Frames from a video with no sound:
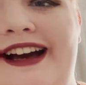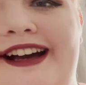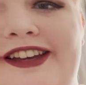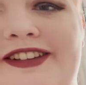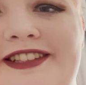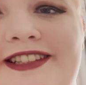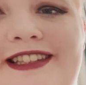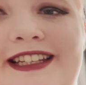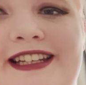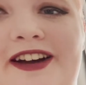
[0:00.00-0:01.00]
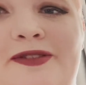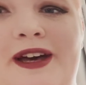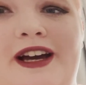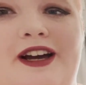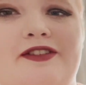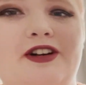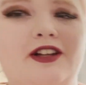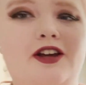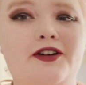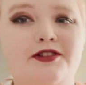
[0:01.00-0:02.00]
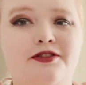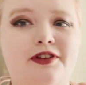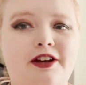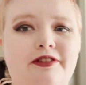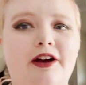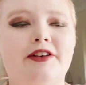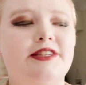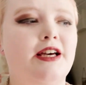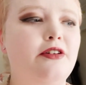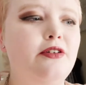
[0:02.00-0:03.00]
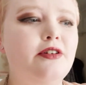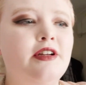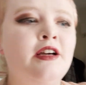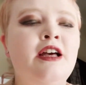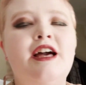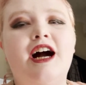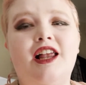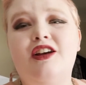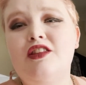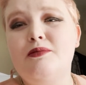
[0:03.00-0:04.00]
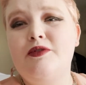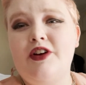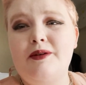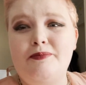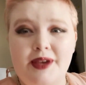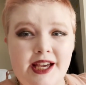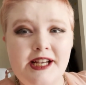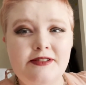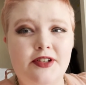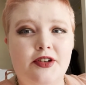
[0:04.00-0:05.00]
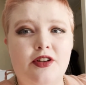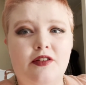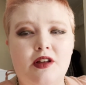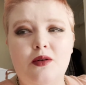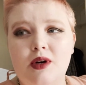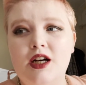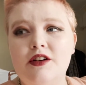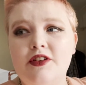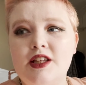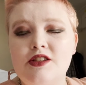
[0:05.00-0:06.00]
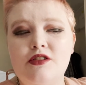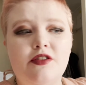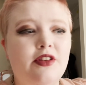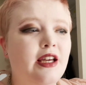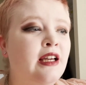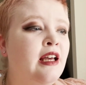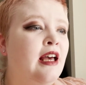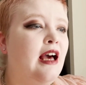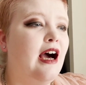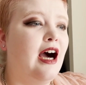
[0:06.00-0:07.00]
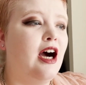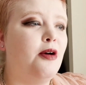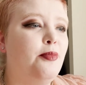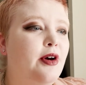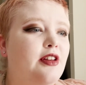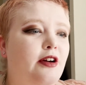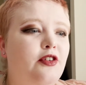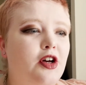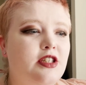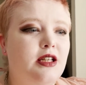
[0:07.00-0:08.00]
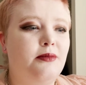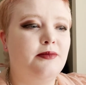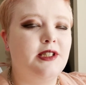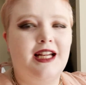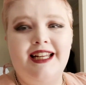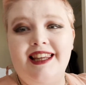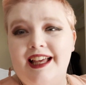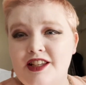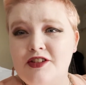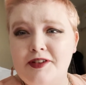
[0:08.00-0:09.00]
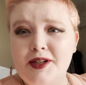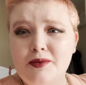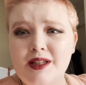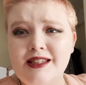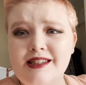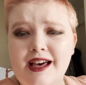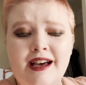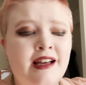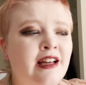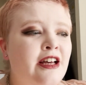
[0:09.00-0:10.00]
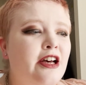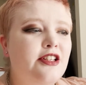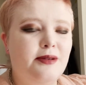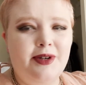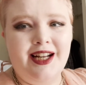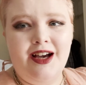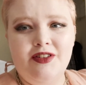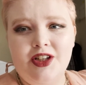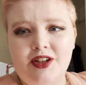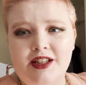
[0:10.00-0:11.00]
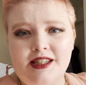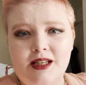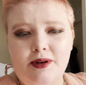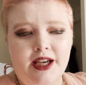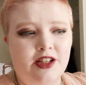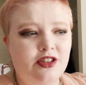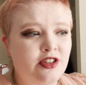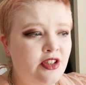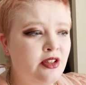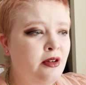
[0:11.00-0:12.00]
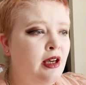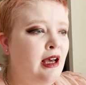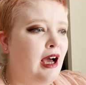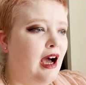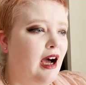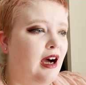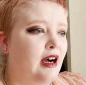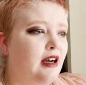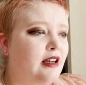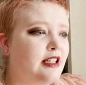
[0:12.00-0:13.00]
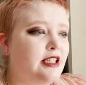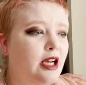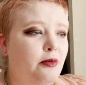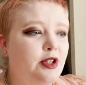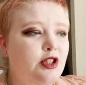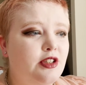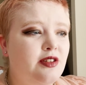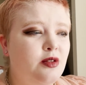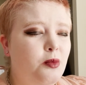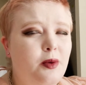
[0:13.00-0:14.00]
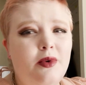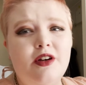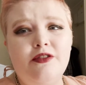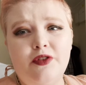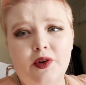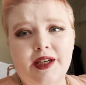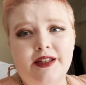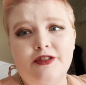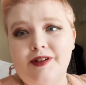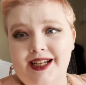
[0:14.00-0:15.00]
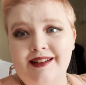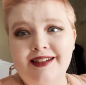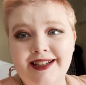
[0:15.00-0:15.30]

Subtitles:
you can just see down there I've got loads of fake flowers in that corner. A lot of them are very big, so I don't know if they'll work for this sort of thing. But I've got some slightly less green ones there, so I'm gonna have a look and see what I can do. Cause yeah, we want to avoid green.